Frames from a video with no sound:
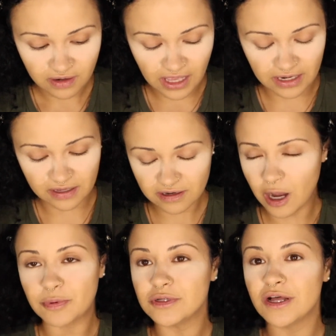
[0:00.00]
a
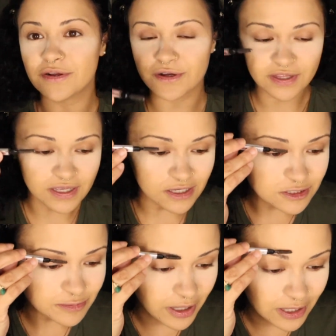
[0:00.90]
couple other
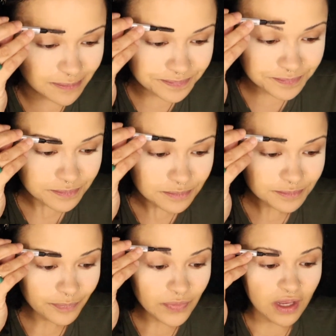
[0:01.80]
things, but
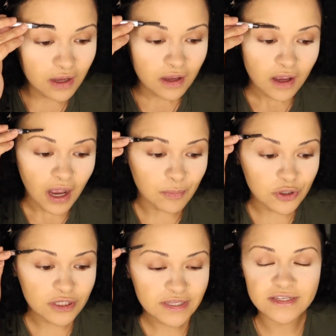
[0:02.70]
I'm
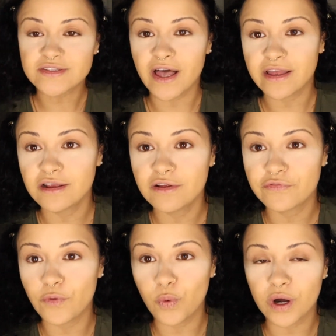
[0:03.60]
really excited
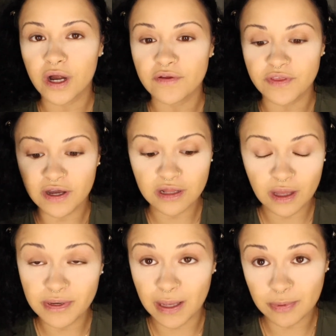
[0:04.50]
for the
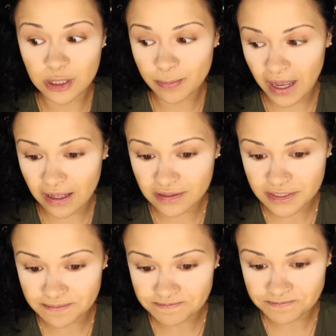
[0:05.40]
Club Nebula
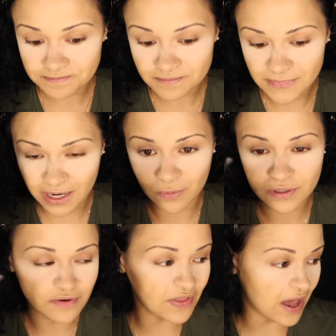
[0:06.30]
palette. I
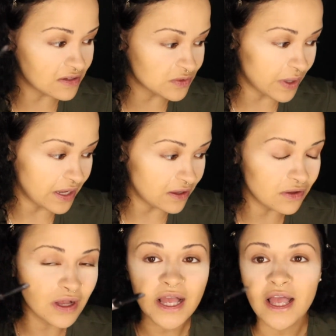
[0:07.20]
ordered that as
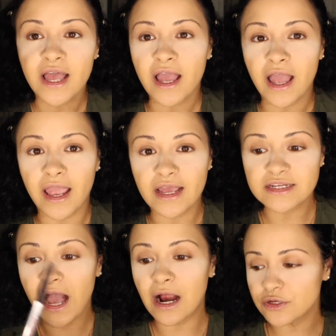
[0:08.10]
well. And
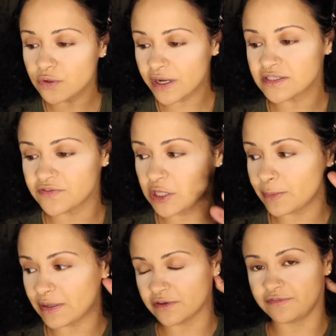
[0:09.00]
how do you guys feel
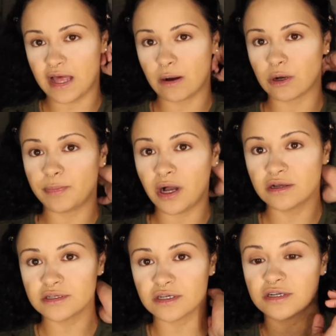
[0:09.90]
about the Flower
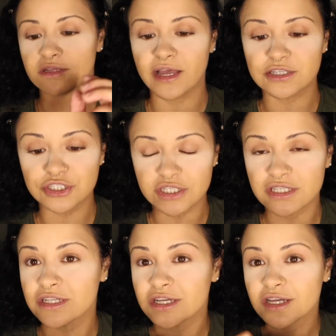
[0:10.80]
Punk
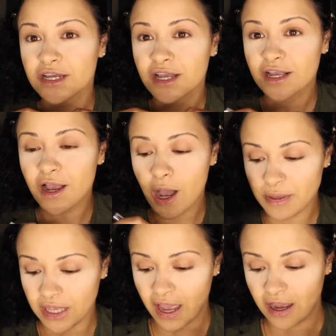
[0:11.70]
collection
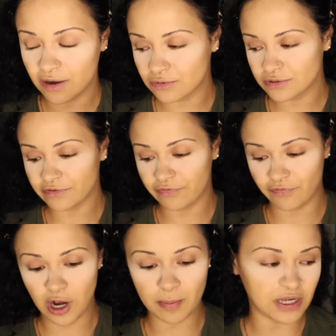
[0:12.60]
coming out
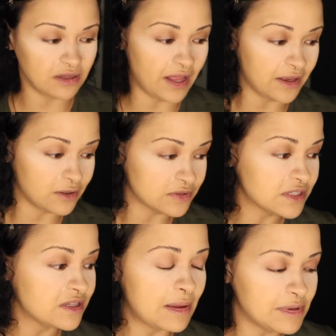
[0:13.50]
from Kaleidos?
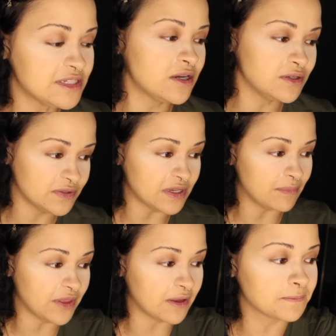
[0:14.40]
Let me tell you
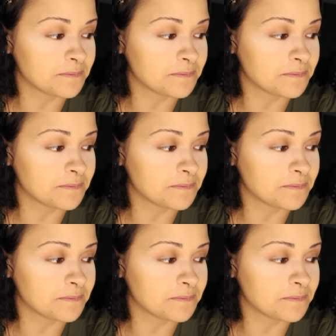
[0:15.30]
something.